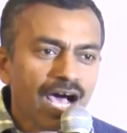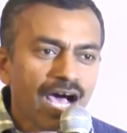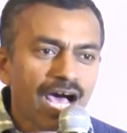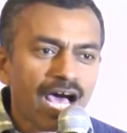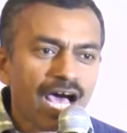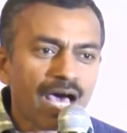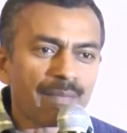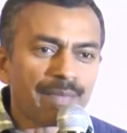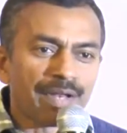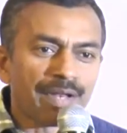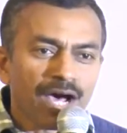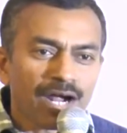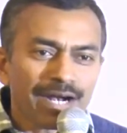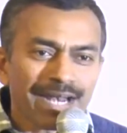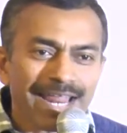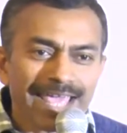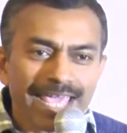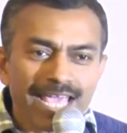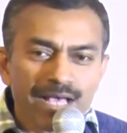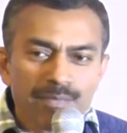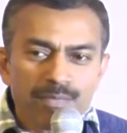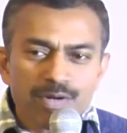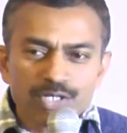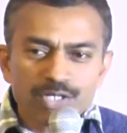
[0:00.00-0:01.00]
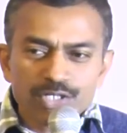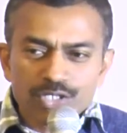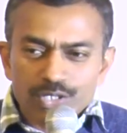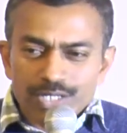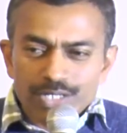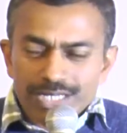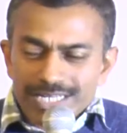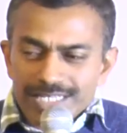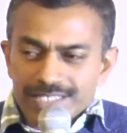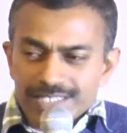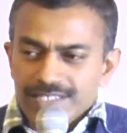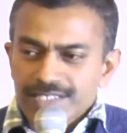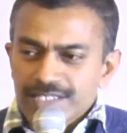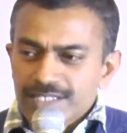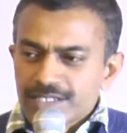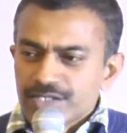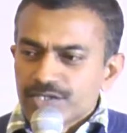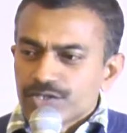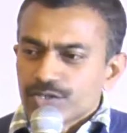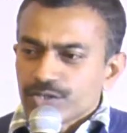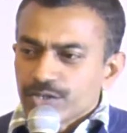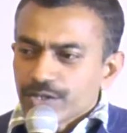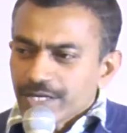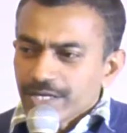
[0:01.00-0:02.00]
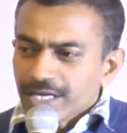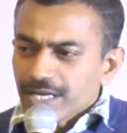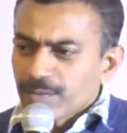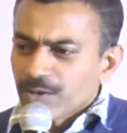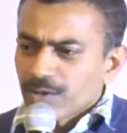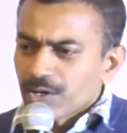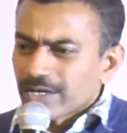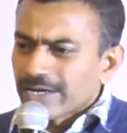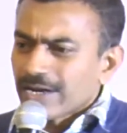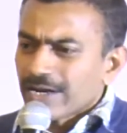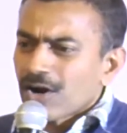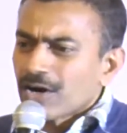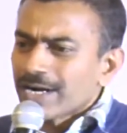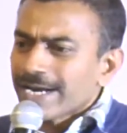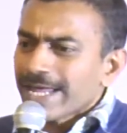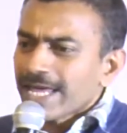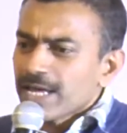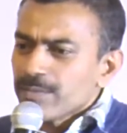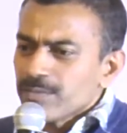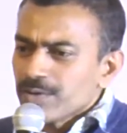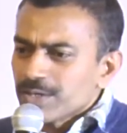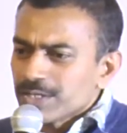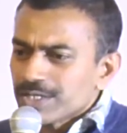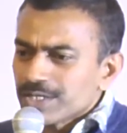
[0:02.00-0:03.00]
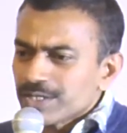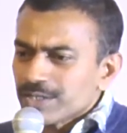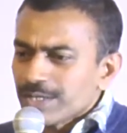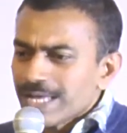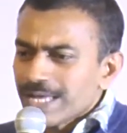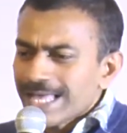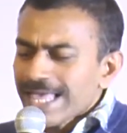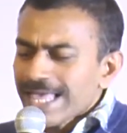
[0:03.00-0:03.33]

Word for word: I'm not able to listen to him or not able to,